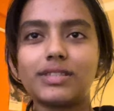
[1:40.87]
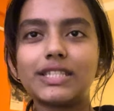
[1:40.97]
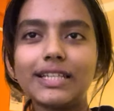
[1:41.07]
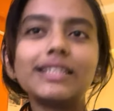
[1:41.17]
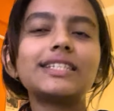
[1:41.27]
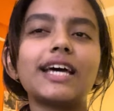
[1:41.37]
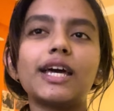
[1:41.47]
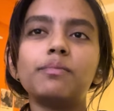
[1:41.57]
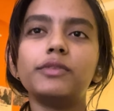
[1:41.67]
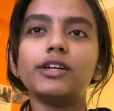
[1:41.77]
till the
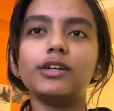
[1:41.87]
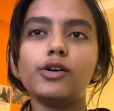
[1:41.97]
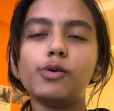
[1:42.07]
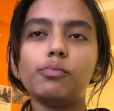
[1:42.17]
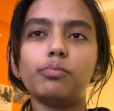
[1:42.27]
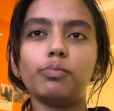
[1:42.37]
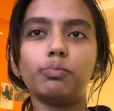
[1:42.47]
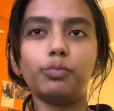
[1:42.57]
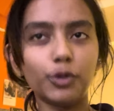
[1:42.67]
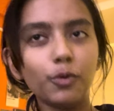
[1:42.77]
time the
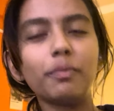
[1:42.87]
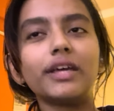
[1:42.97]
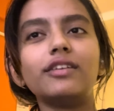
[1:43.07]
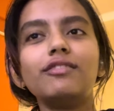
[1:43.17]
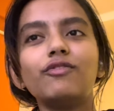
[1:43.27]
blue men